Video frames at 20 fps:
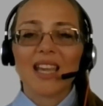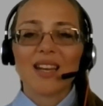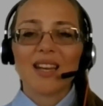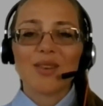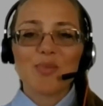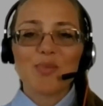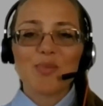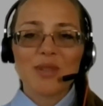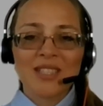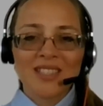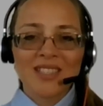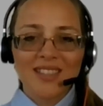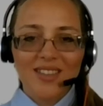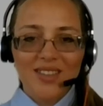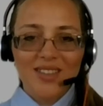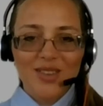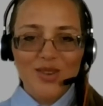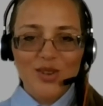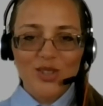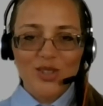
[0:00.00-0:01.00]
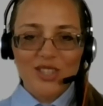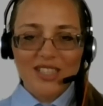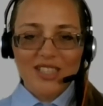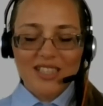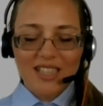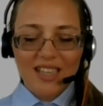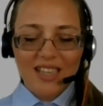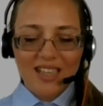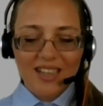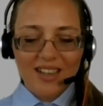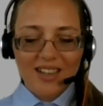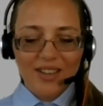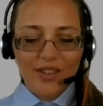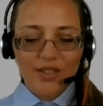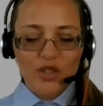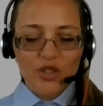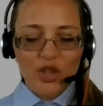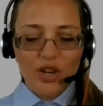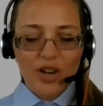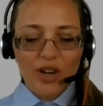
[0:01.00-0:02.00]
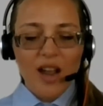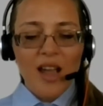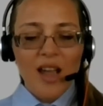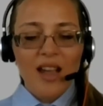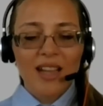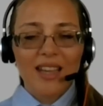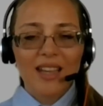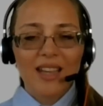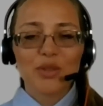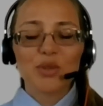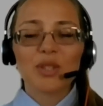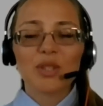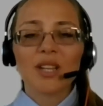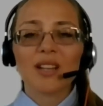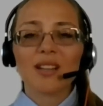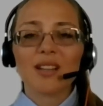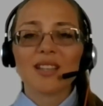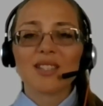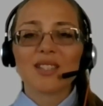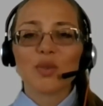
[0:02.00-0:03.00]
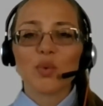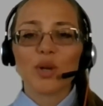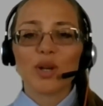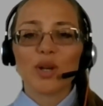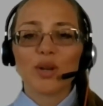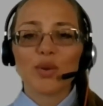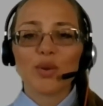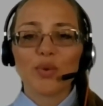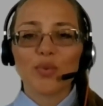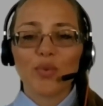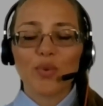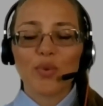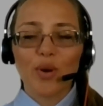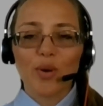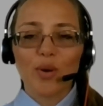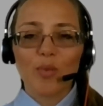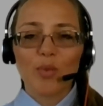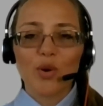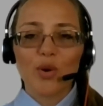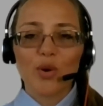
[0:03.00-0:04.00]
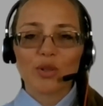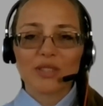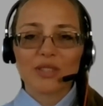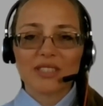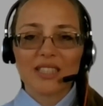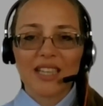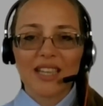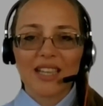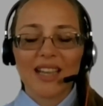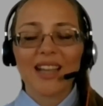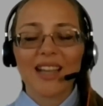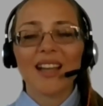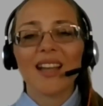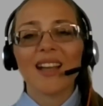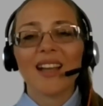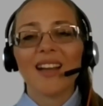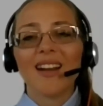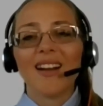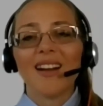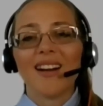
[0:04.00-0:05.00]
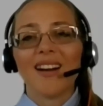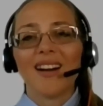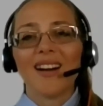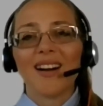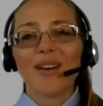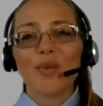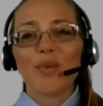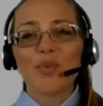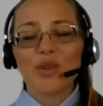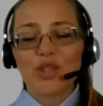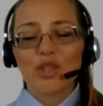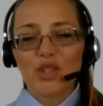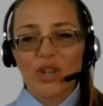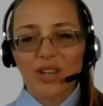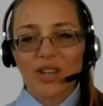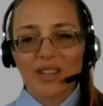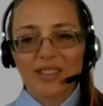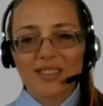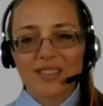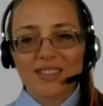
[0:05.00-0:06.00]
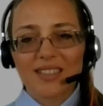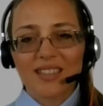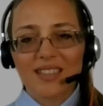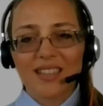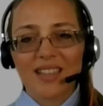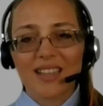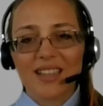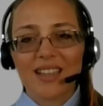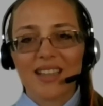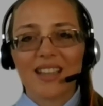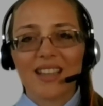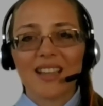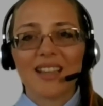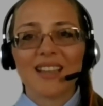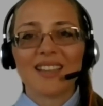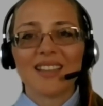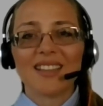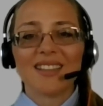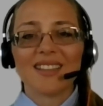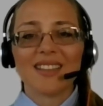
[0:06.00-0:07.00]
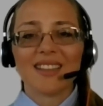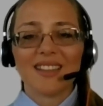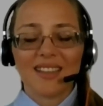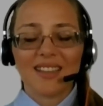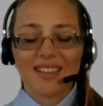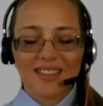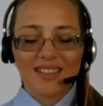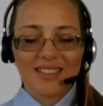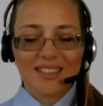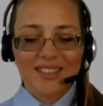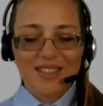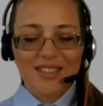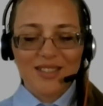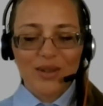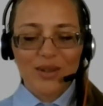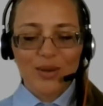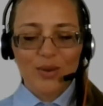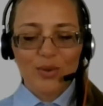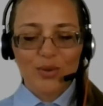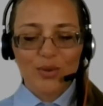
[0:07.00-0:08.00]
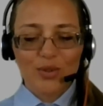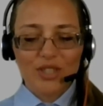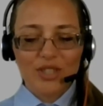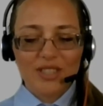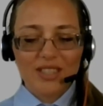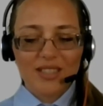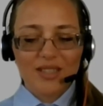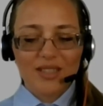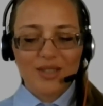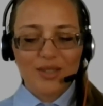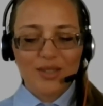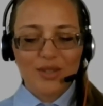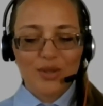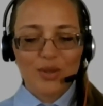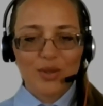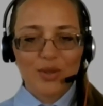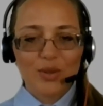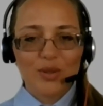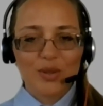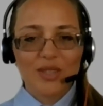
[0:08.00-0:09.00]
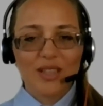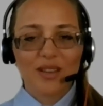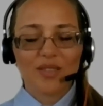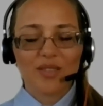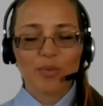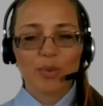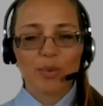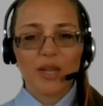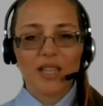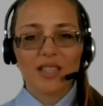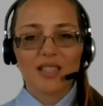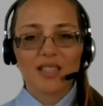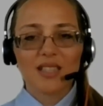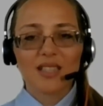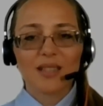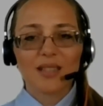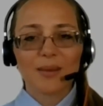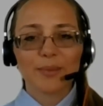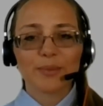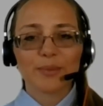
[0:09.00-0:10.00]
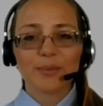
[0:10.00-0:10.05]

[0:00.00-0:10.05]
Mr. Jose Culture. Can you tell us where you're from, Jose? Uh, which country and and so just introduce yourself, please.